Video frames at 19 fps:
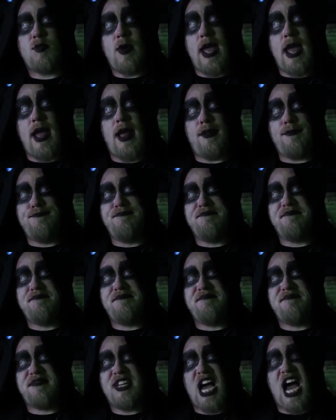Well,
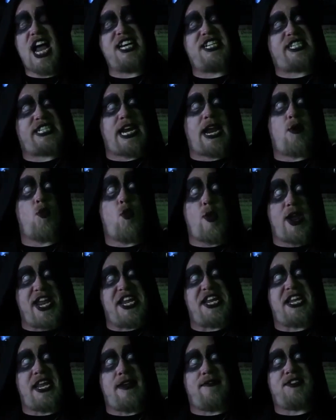I say
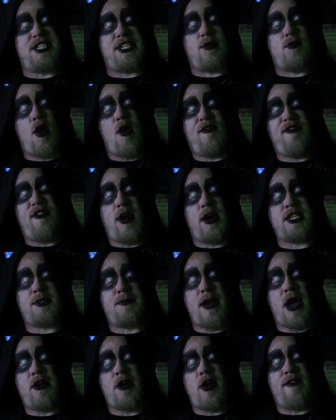we give zero fucks
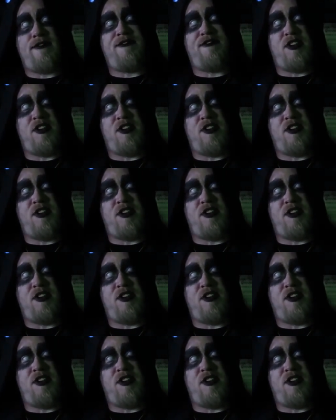about her